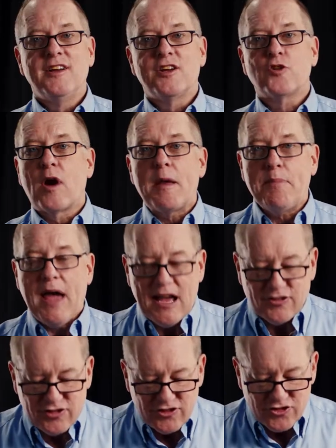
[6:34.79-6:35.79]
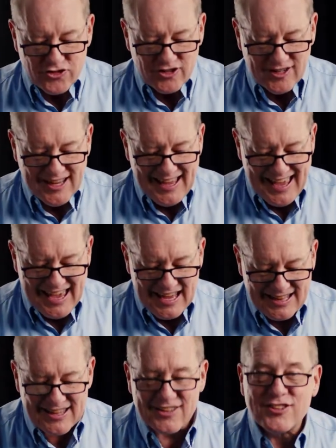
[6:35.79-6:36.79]
Great passage,
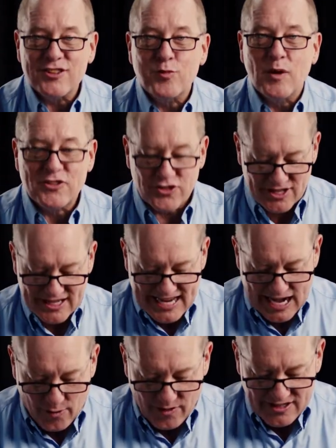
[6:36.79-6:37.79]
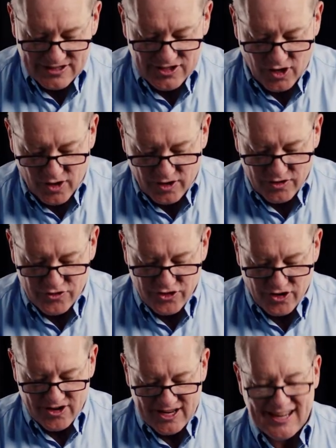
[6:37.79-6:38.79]
and this is what's going to carry us on our
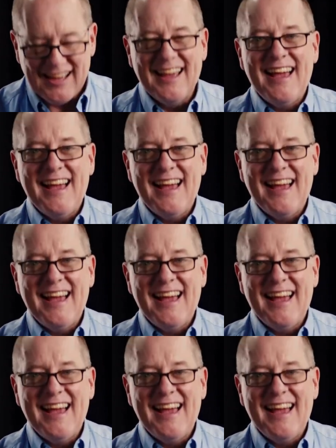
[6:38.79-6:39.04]
journey.